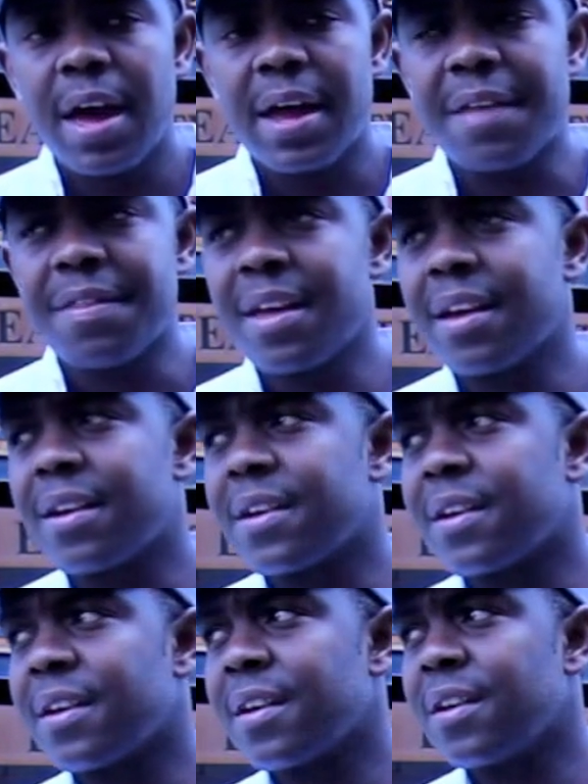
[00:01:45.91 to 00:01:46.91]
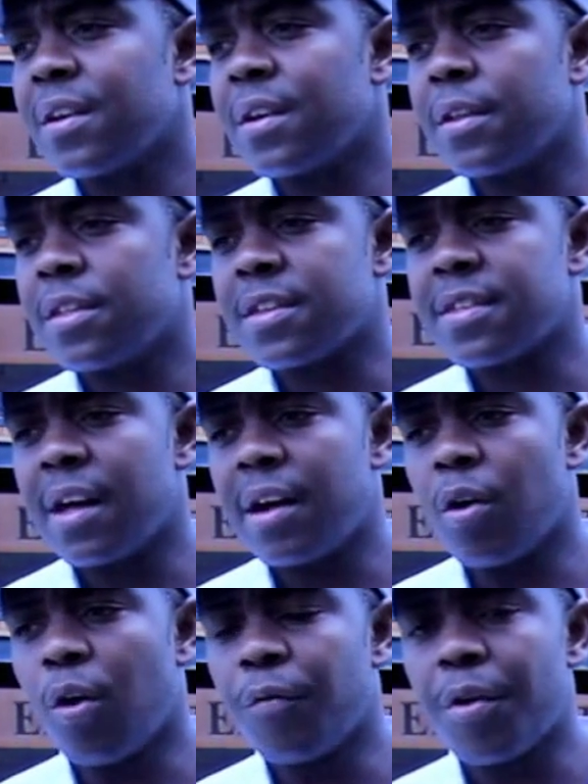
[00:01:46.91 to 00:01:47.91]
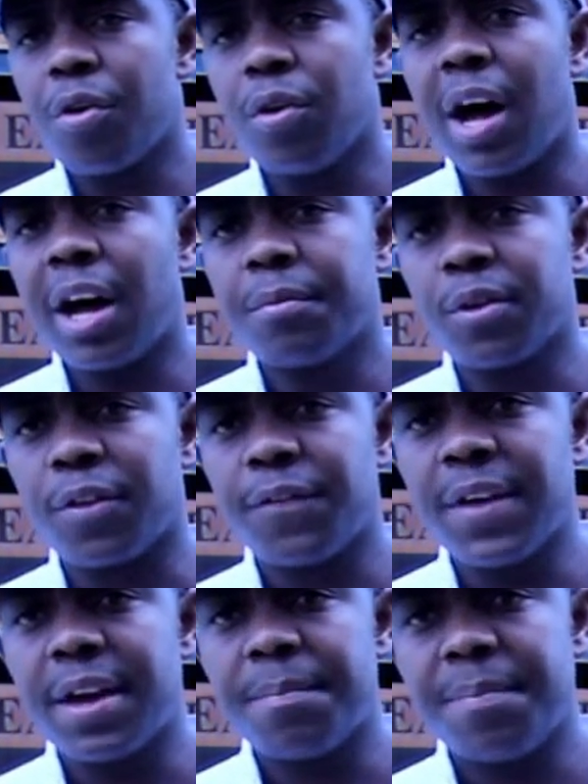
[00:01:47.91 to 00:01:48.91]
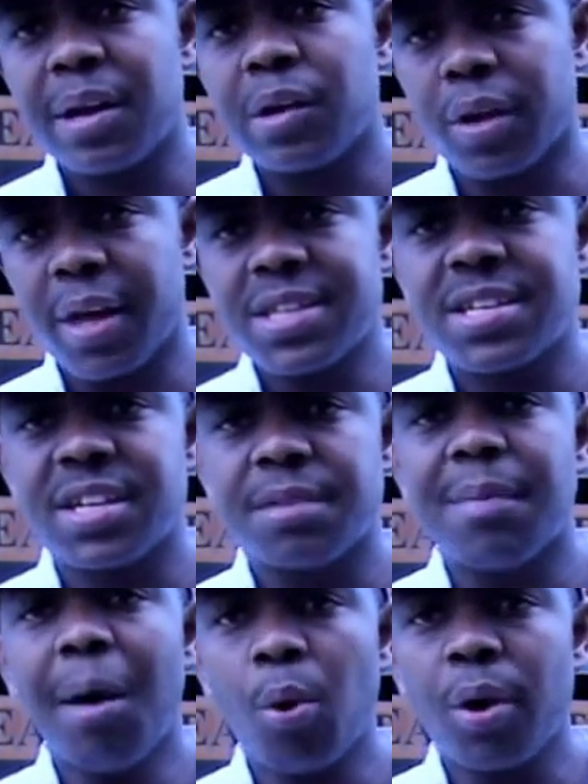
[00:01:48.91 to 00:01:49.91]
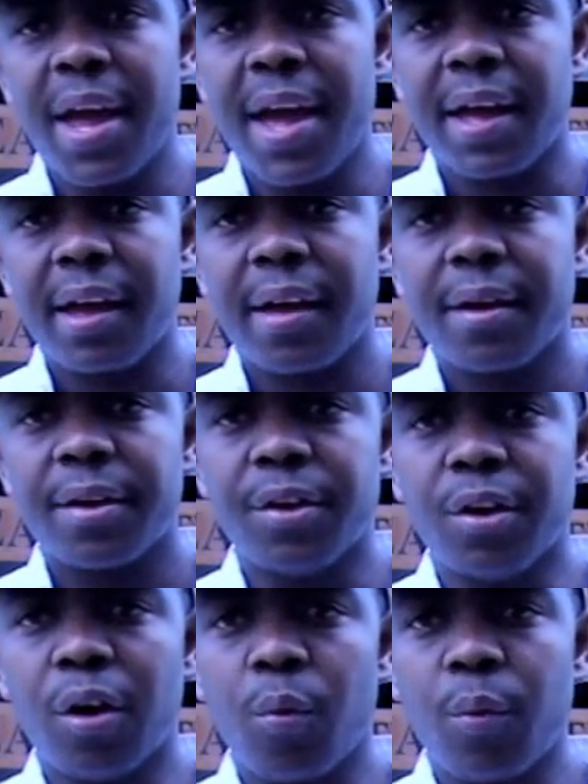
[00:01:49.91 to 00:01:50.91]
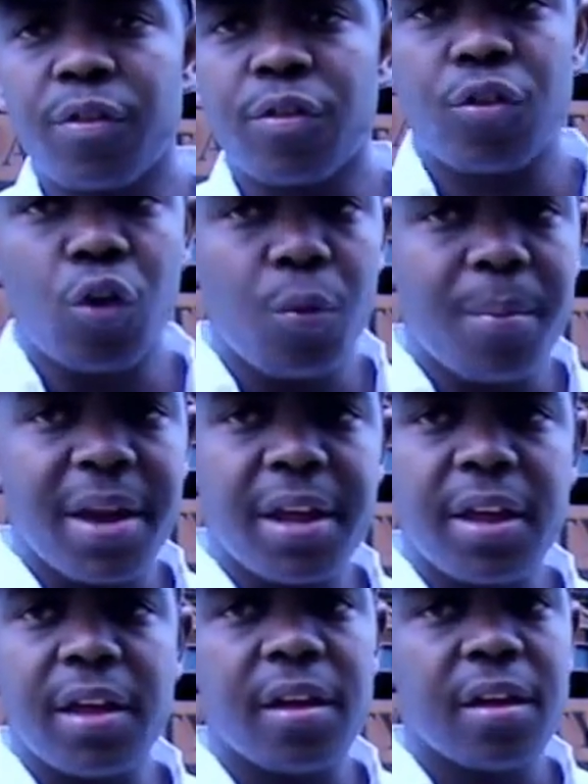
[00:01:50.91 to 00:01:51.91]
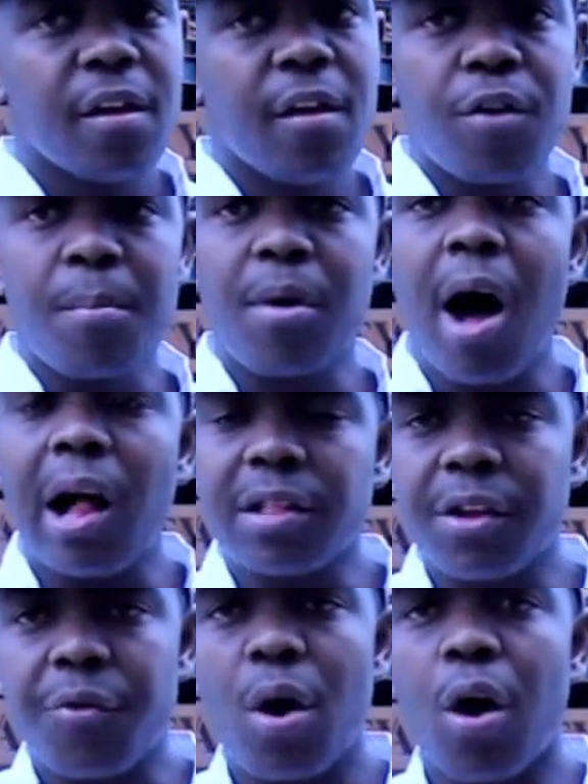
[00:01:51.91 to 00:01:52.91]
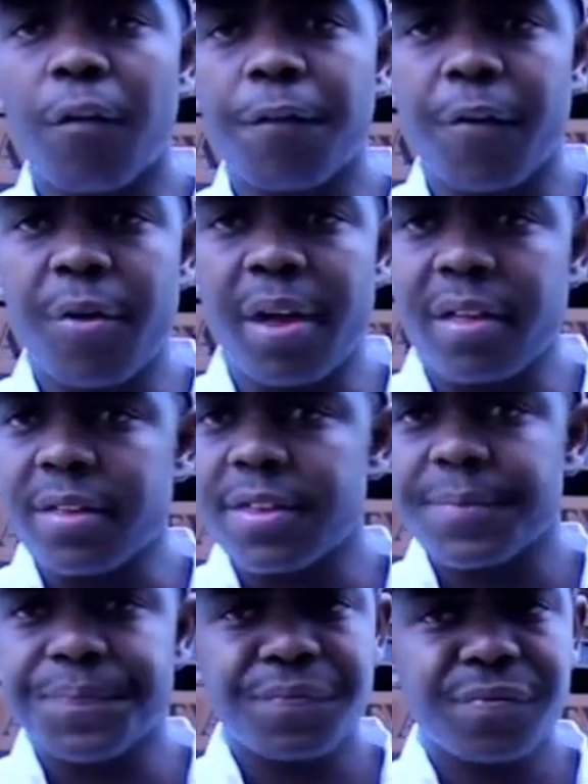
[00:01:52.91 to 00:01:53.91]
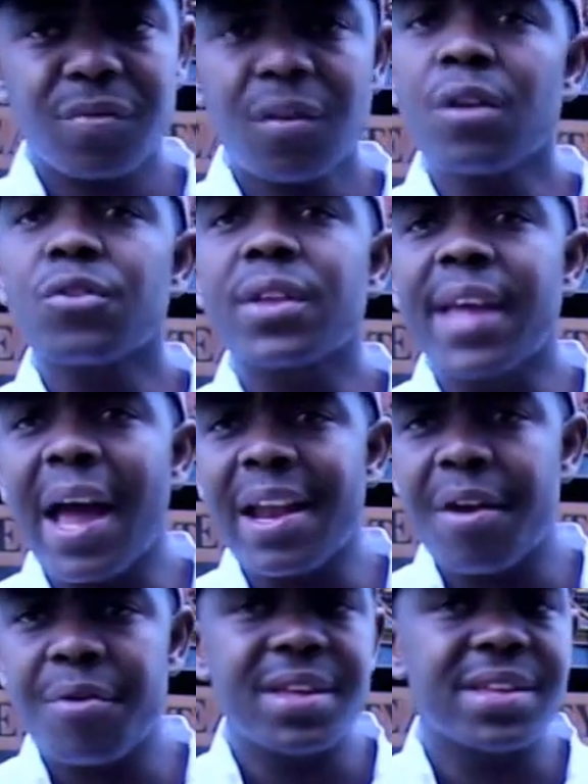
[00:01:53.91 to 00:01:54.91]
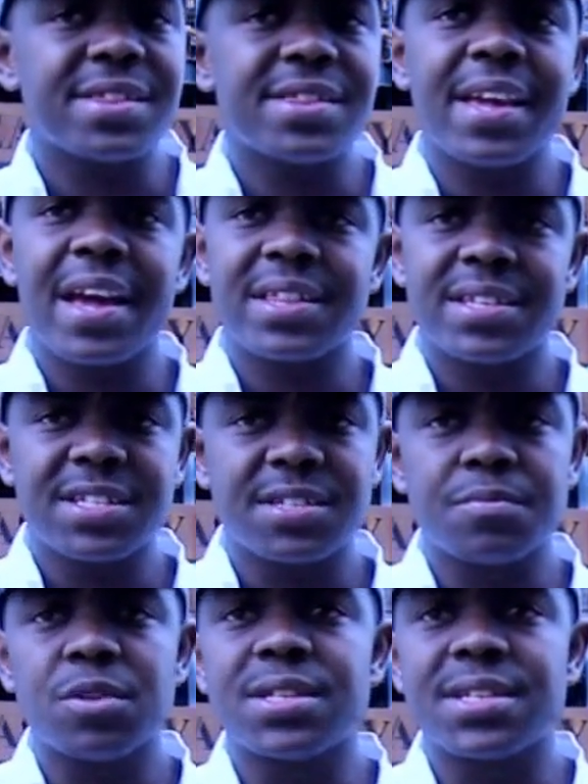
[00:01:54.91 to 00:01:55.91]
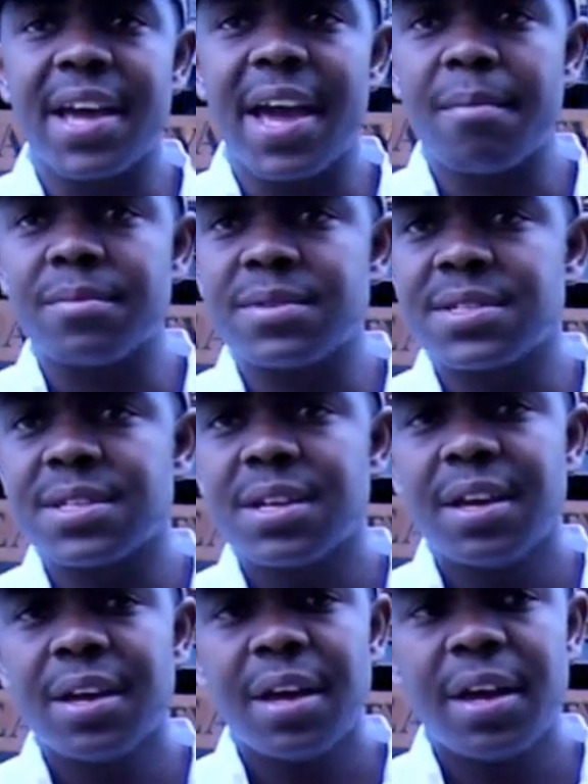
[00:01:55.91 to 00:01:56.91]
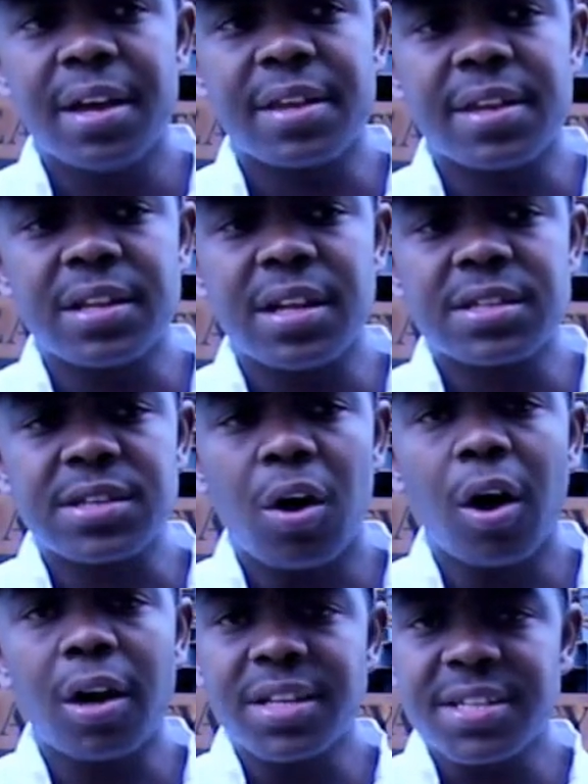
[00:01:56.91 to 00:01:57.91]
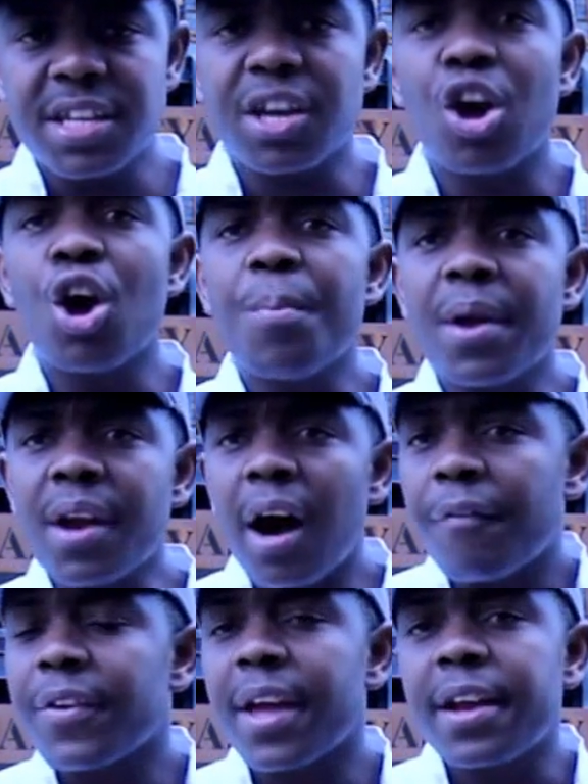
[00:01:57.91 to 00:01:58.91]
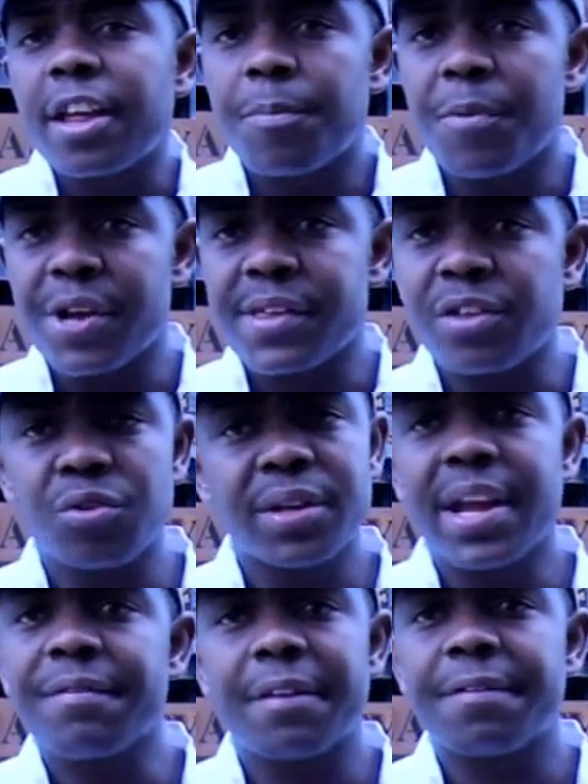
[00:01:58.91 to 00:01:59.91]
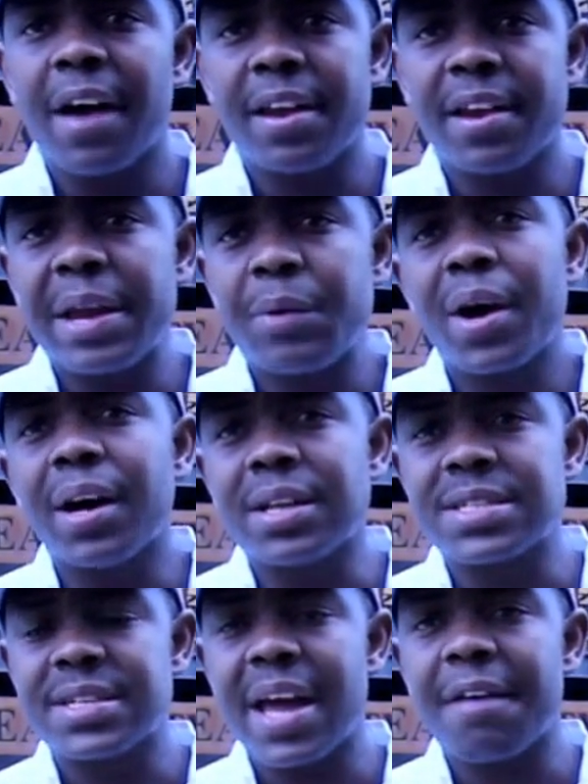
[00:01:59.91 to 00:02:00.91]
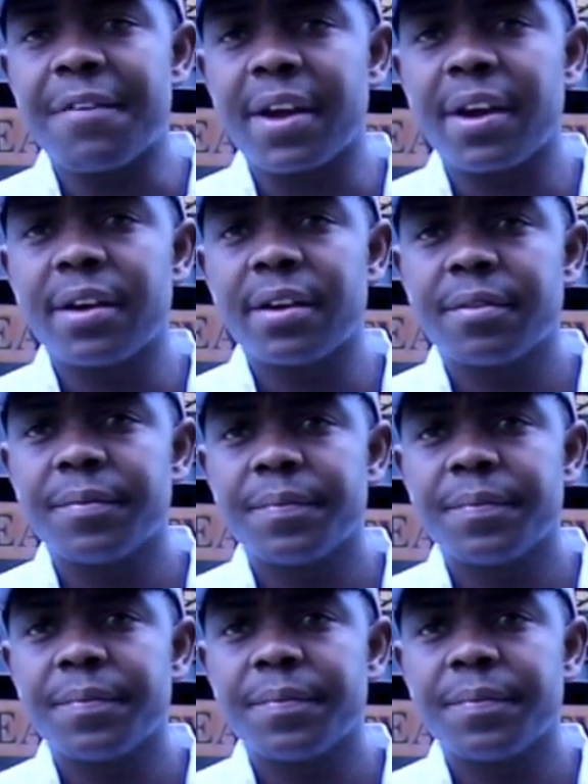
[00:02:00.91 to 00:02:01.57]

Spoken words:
And I think just that overall atmosphere being located in Maboneng, you know, with so many, from culinary offerings to galleries, theaters, museums, it's a holistic urban African experience that you'd never find anywhere else in Africa.